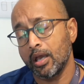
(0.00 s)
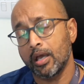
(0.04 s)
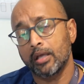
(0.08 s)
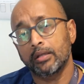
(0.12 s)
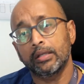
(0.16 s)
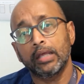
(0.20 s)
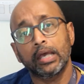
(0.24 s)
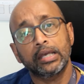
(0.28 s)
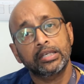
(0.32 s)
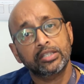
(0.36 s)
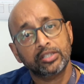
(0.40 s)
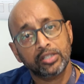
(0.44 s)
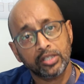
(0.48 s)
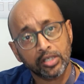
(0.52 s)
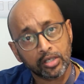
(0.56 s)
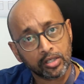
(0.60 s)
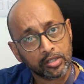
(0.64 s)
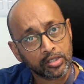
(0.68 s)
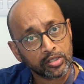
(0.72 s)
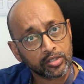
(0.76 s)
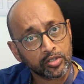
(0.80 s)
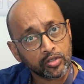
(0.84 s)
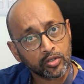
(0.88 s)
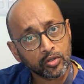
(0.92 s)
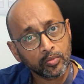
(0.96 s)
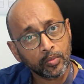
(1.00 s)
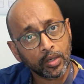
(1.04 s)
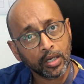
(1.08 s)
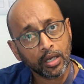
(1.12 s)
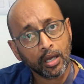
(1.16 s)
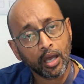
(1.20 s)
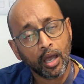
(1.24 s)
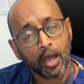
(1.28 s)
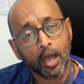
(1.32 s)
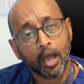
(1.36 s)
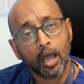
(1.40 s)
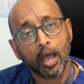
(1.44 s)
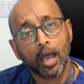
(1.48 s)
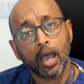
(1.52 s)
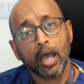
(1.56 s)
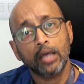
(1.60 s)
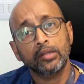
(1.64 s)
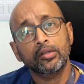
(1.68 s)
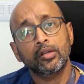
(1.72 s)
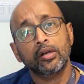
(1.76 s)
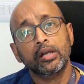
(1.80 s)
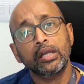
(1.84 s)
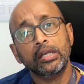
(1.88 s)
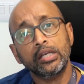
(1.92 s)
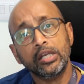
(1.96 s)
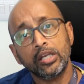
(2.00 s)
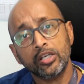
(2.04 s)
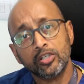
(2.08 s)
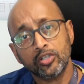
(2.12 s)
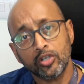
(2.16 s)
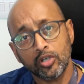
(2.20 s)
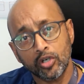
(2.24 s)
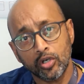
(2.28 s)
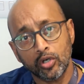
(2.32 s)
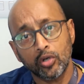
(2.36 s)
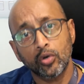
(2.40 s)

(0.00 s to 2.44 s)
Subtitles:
the extent of the tumor and the radiation